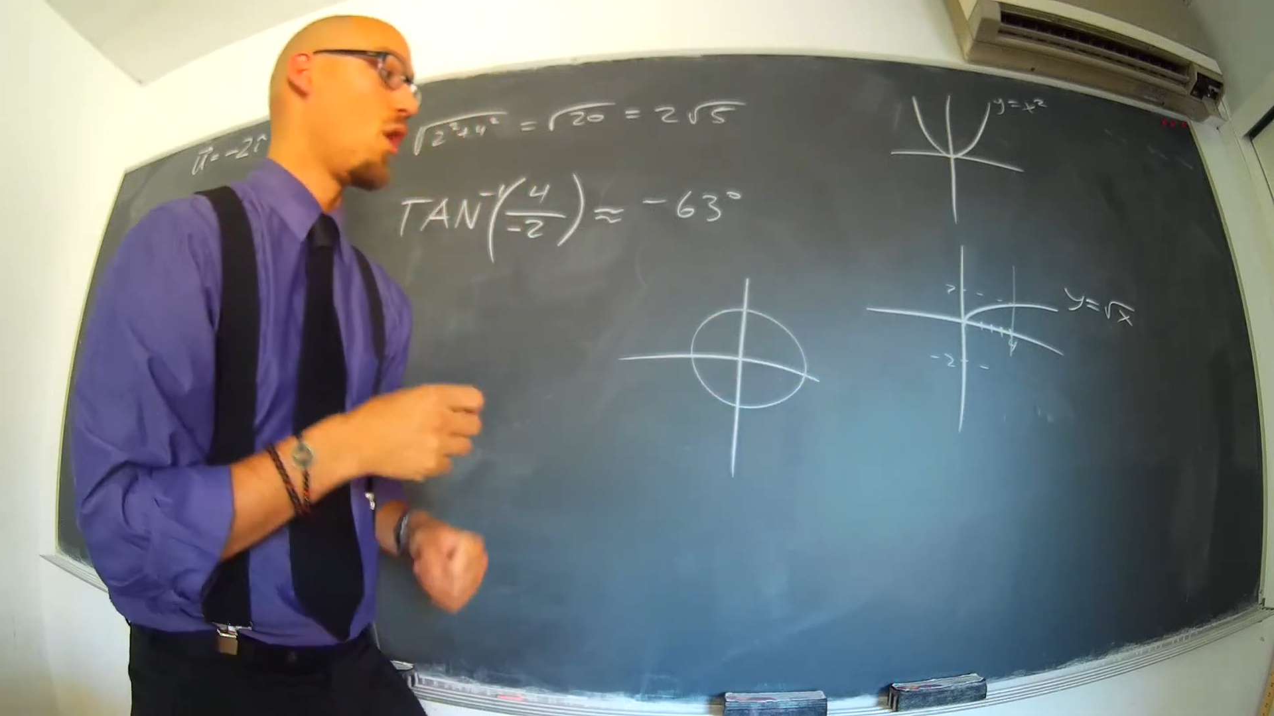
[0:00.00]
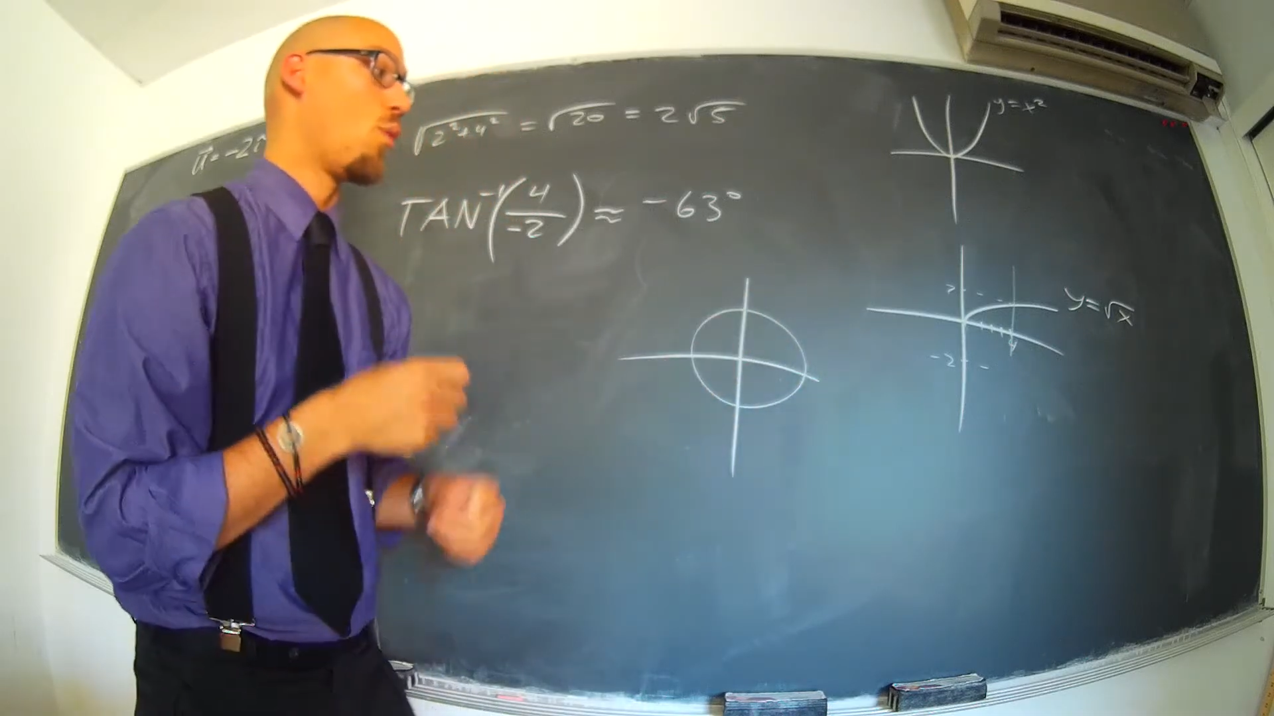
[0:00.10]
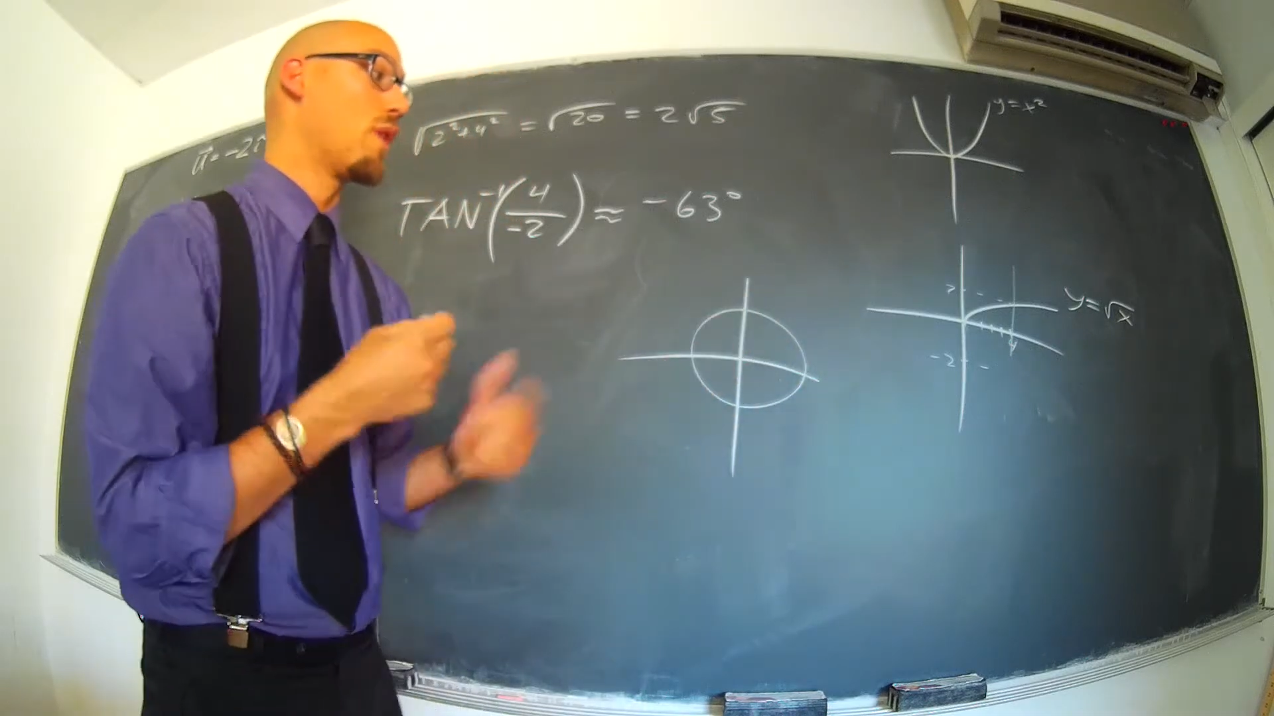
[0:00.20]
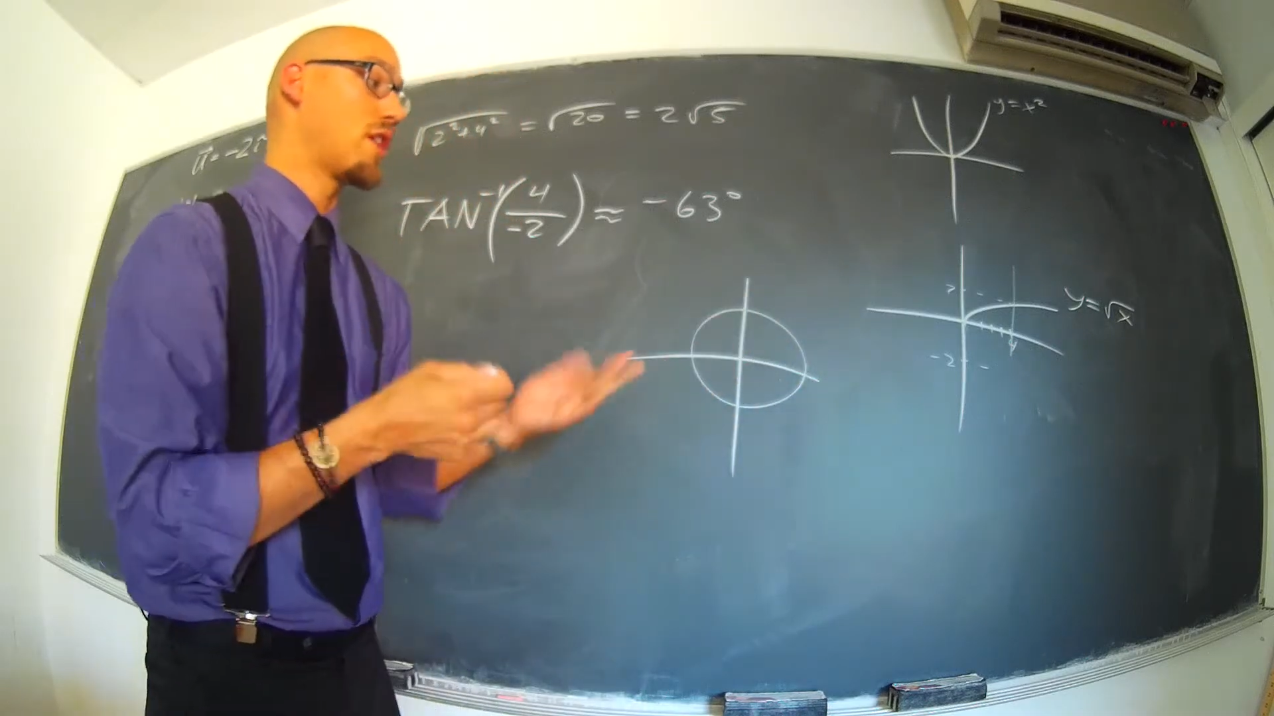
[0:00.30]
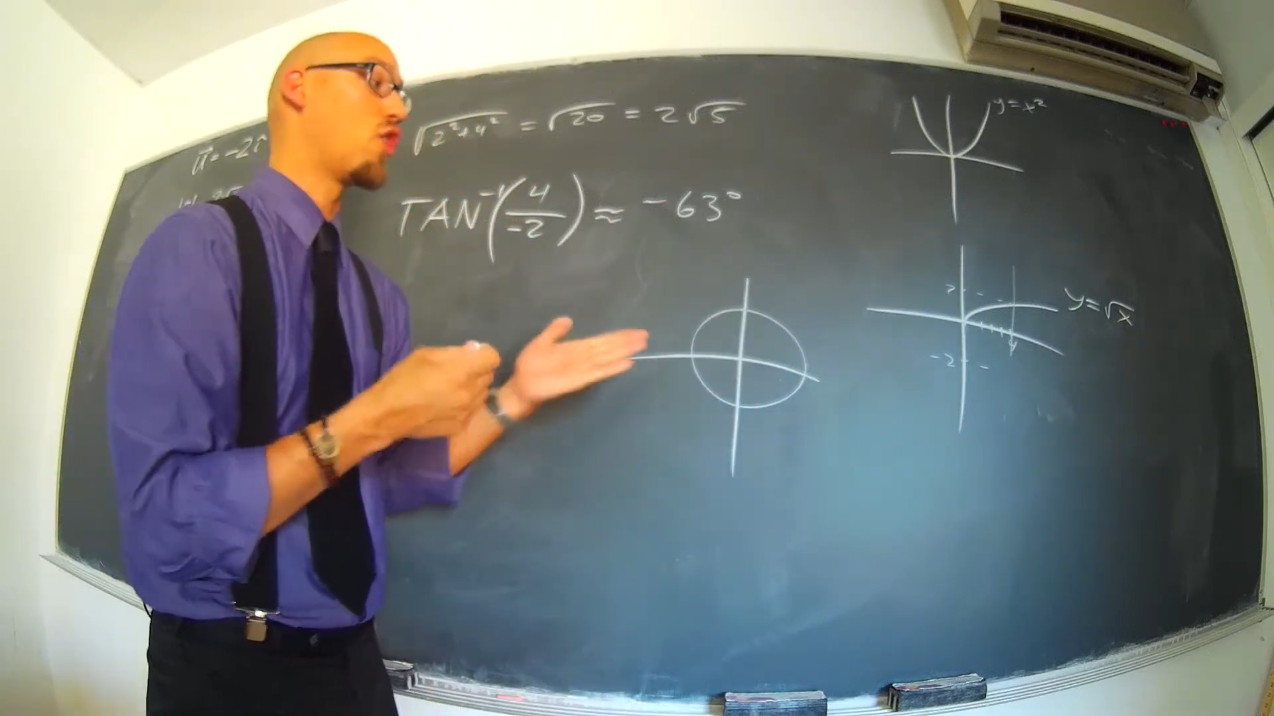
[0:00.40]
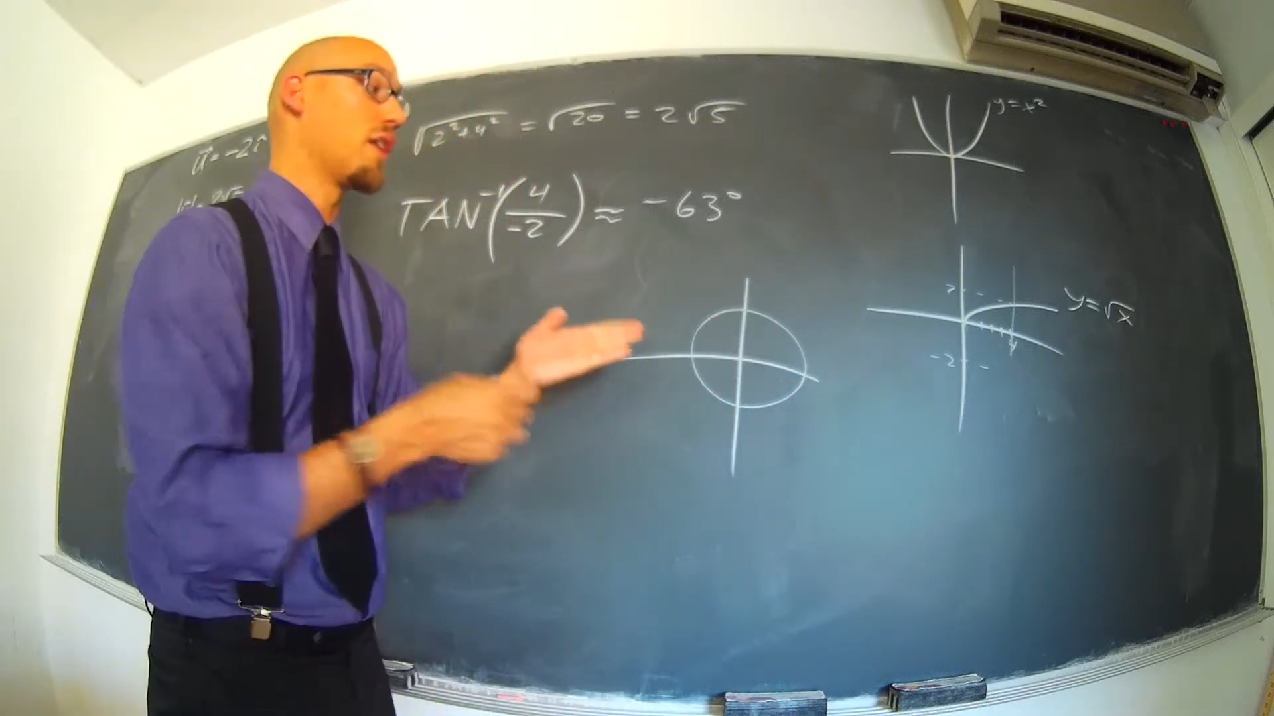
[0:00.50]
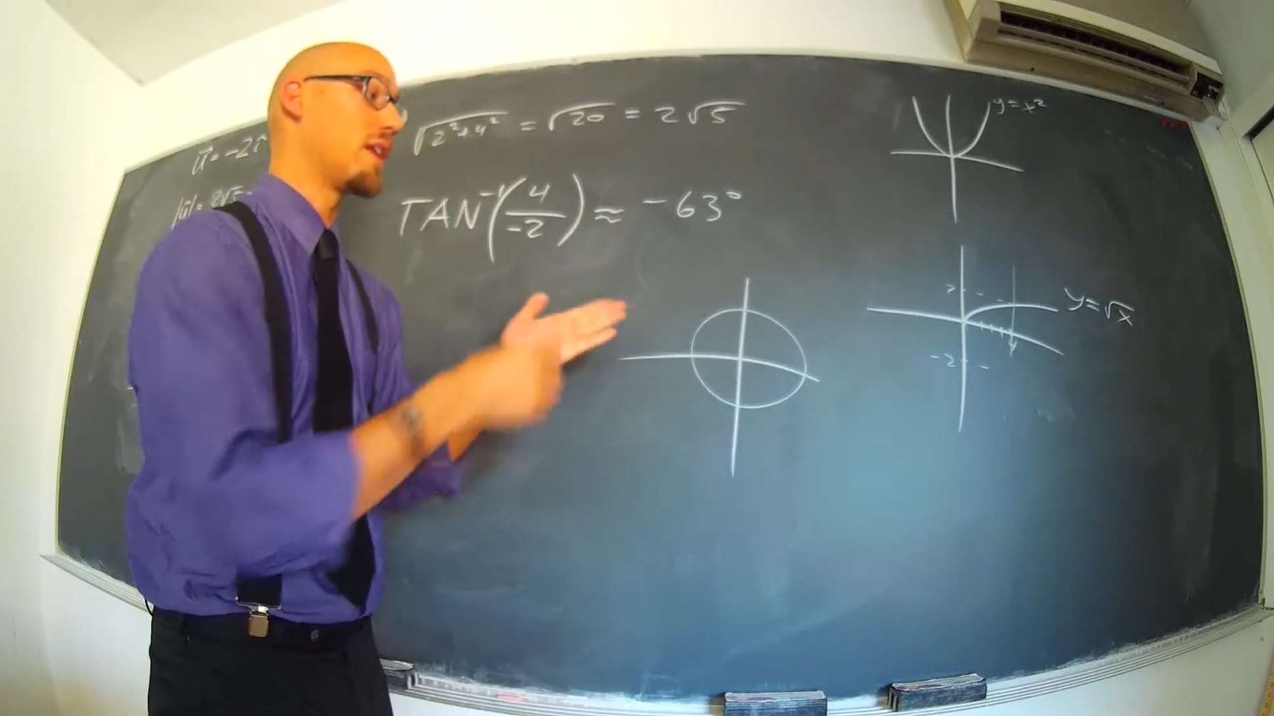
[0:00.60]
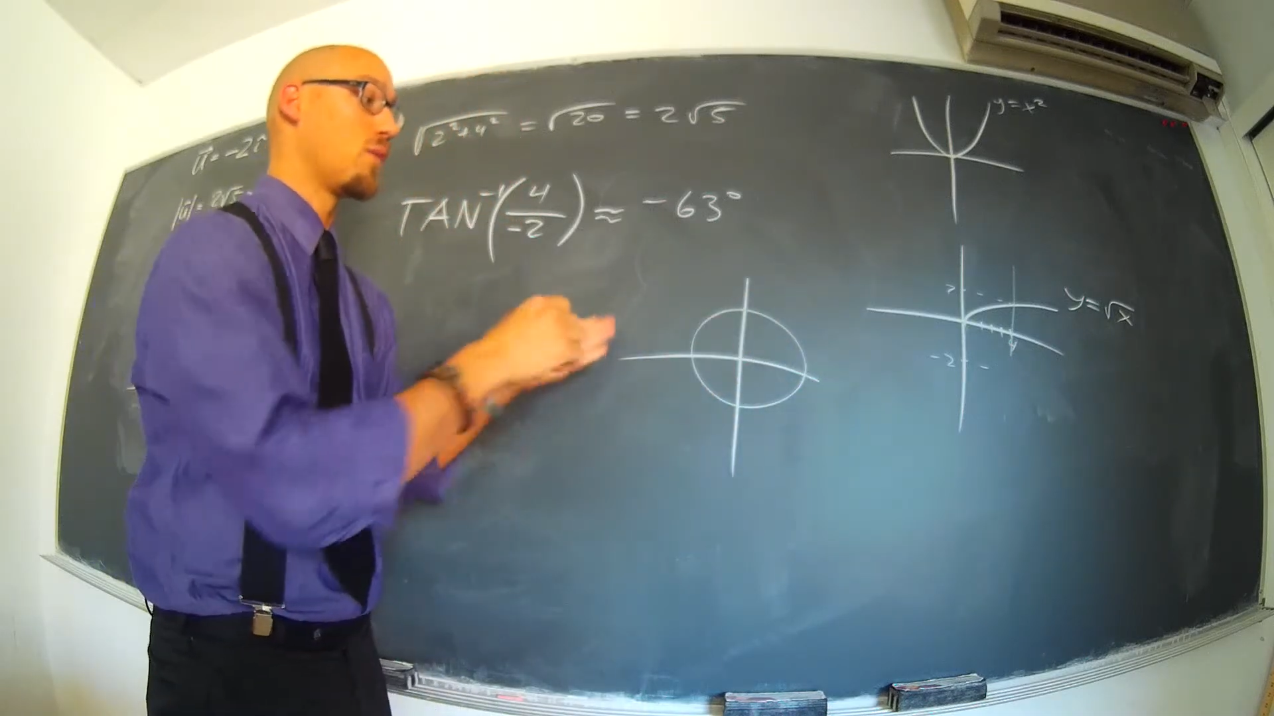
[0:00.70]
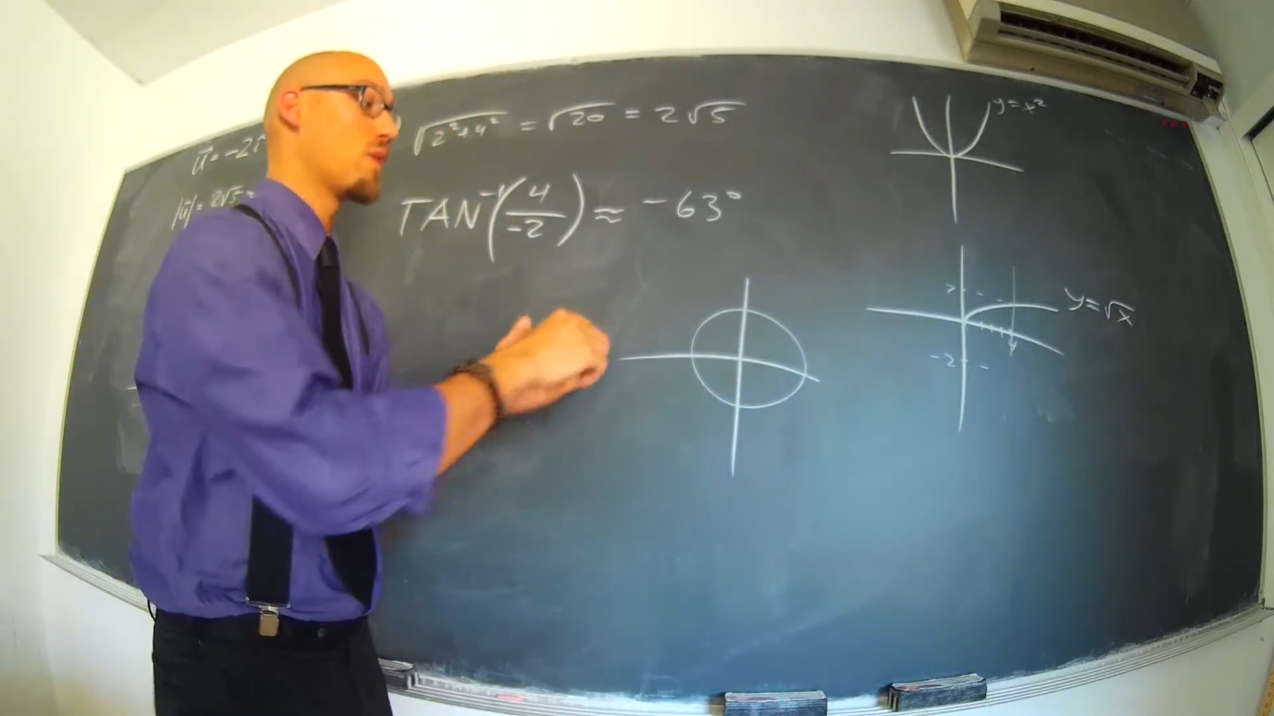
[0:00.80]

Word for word: we couldn't.